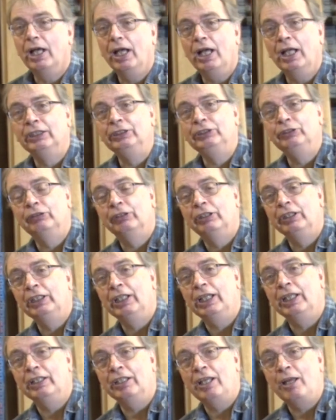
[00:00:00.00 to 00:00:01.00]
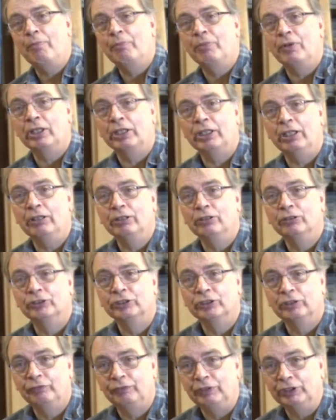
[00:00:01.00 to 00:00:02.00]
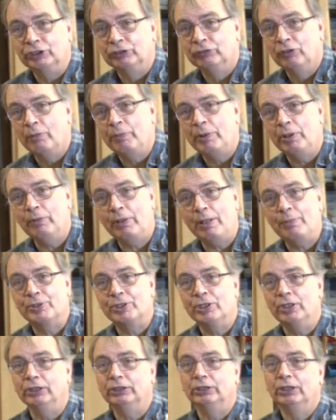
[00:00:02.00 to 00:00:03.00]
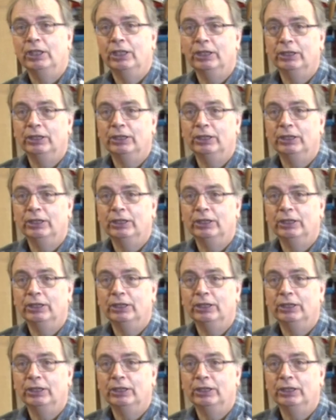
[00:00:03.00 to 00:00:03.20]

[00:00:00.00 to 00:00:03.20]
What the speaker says: and you can get that by going onto the Fitzrobbie website,